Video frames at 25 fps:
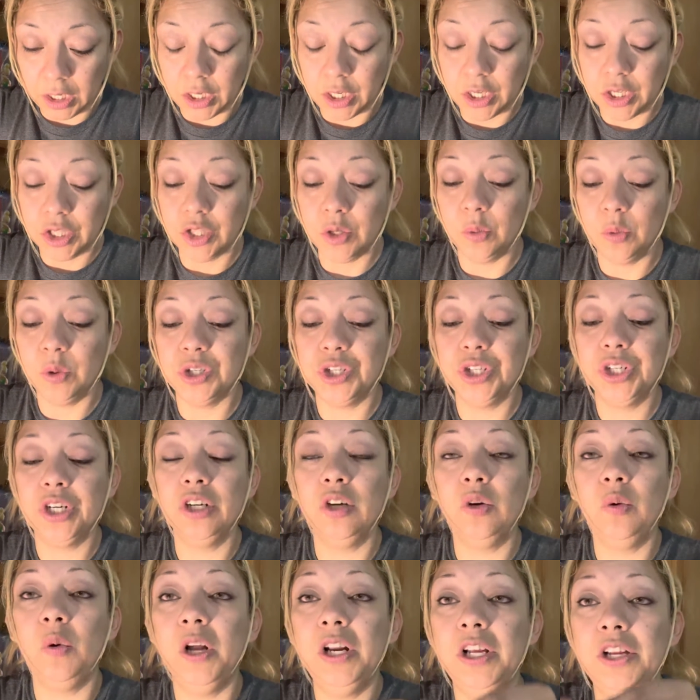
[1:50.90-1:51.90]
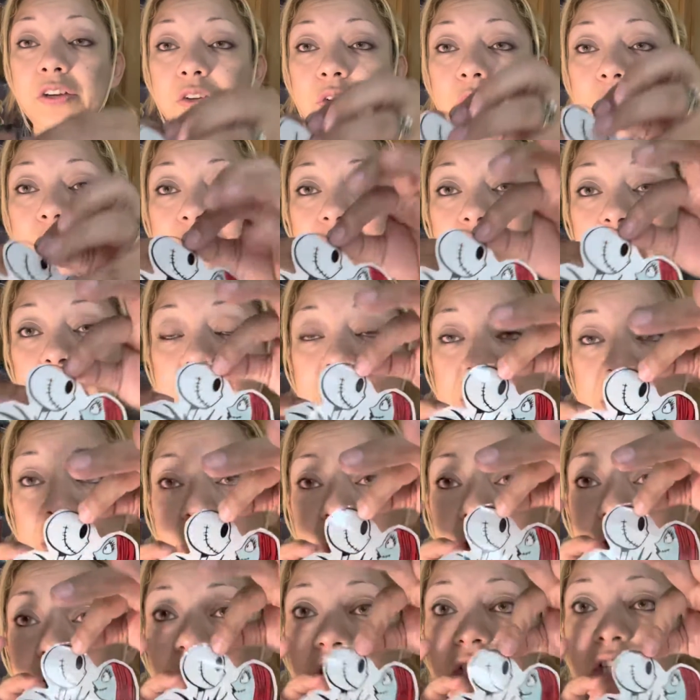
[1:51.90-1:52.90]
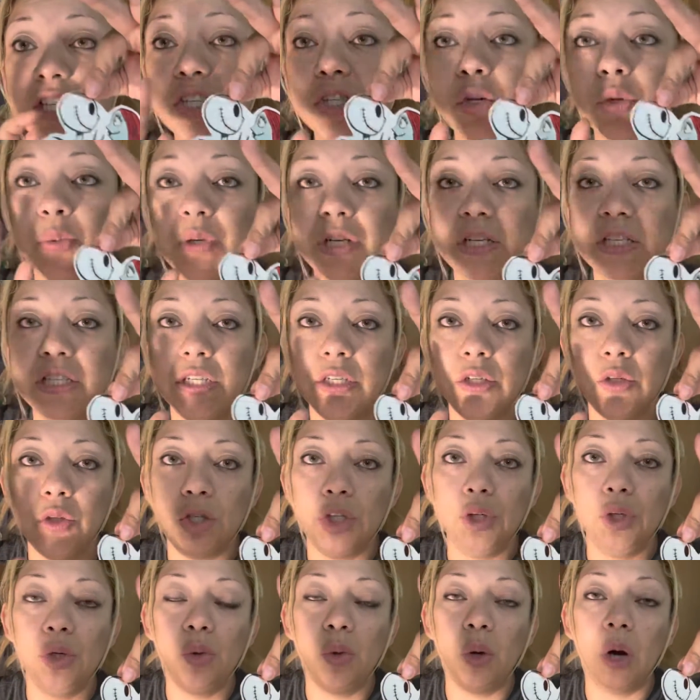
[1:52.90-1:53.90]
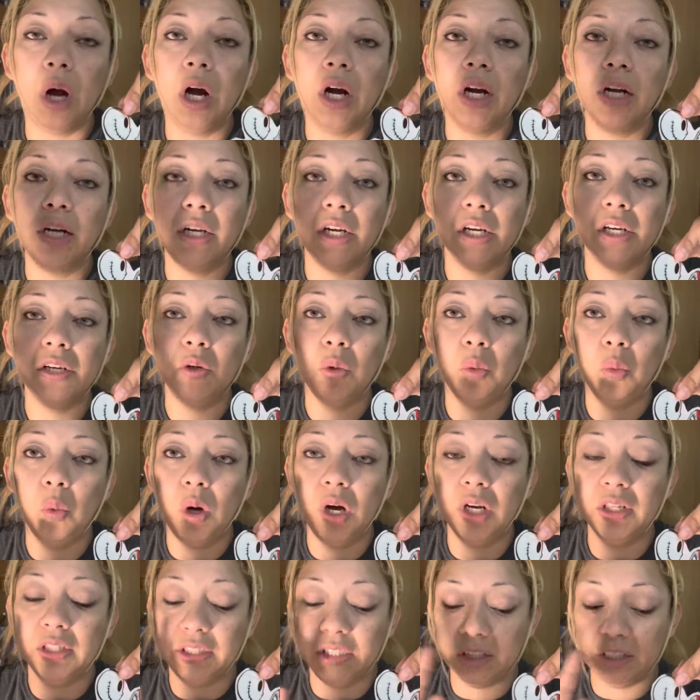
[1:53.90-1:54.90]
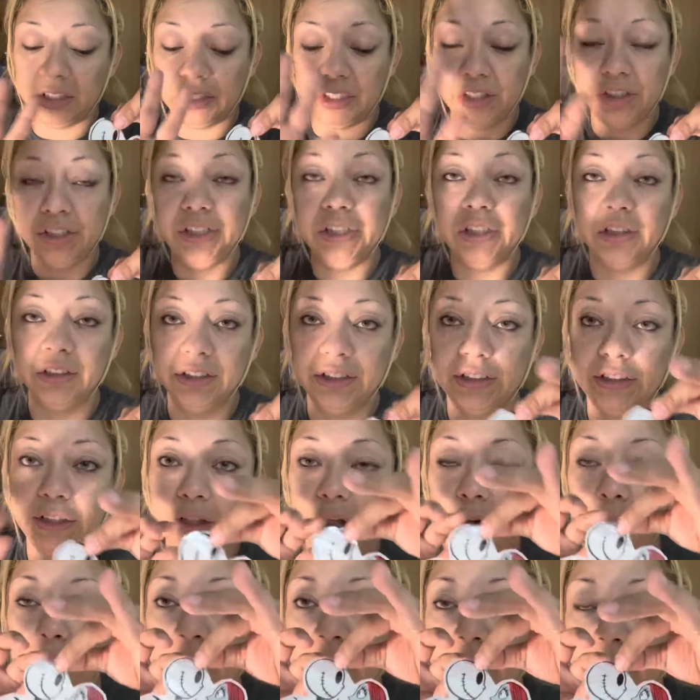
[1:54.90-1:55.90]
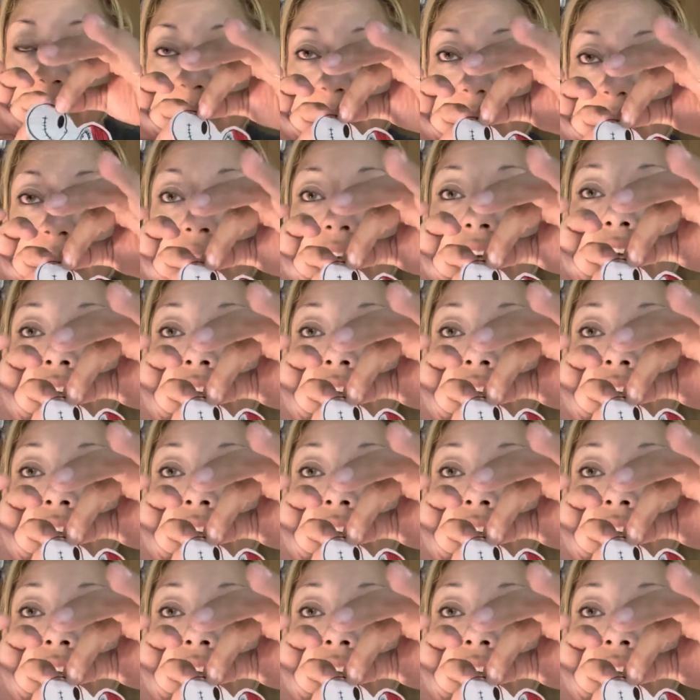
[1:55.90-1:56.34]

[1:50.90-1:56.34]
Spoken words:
So what you're going to want to do is basically, this is the reason you are going to want the clear sticker paper.